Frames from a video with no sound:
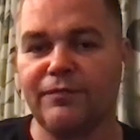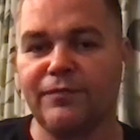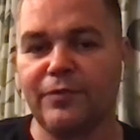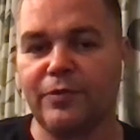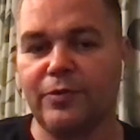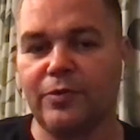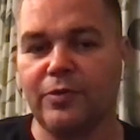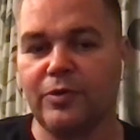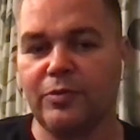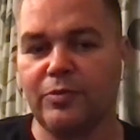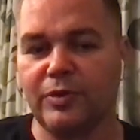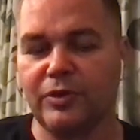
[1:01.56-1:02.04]

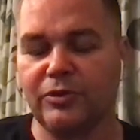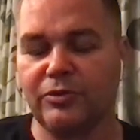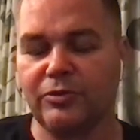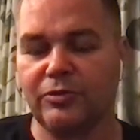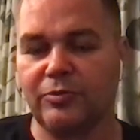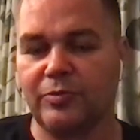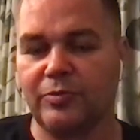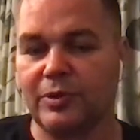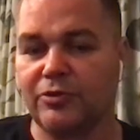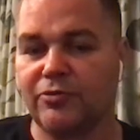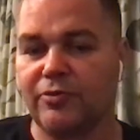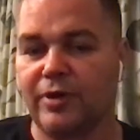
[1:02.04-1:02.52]
forward
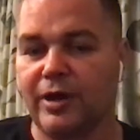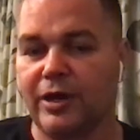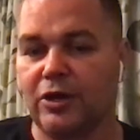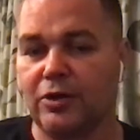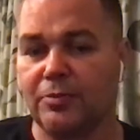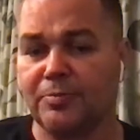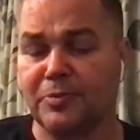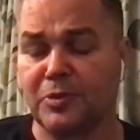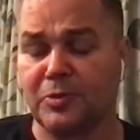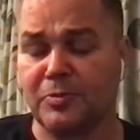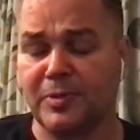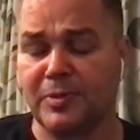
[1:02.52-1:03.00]
with great
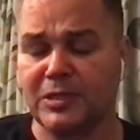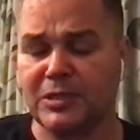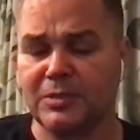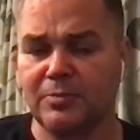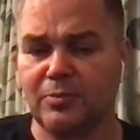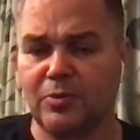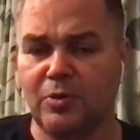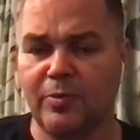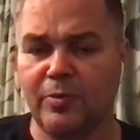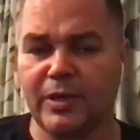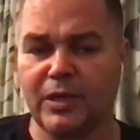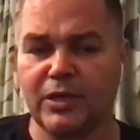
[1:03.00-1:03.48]
optimism
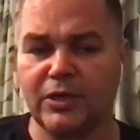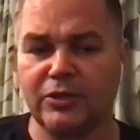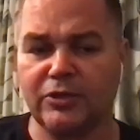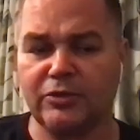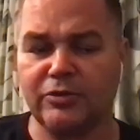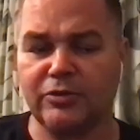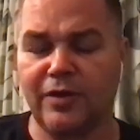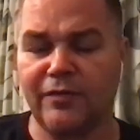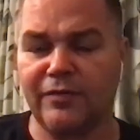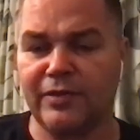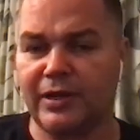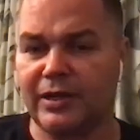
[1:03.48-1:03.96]
what we can do
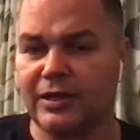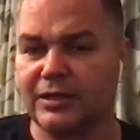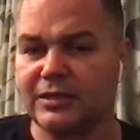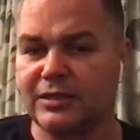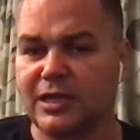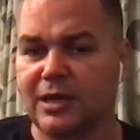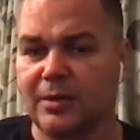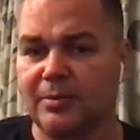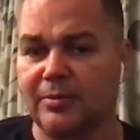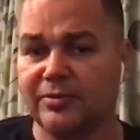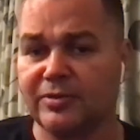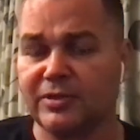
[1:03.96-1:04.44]
over the next
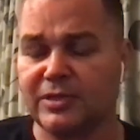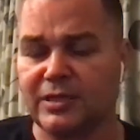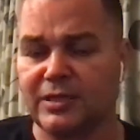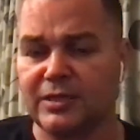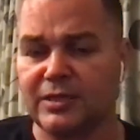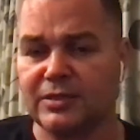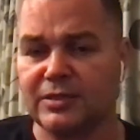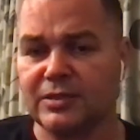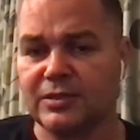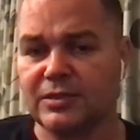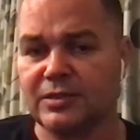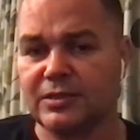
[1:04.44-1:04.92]
couple of
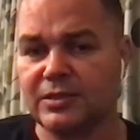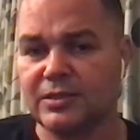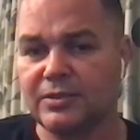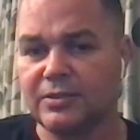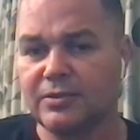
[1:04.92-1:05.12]
seasons.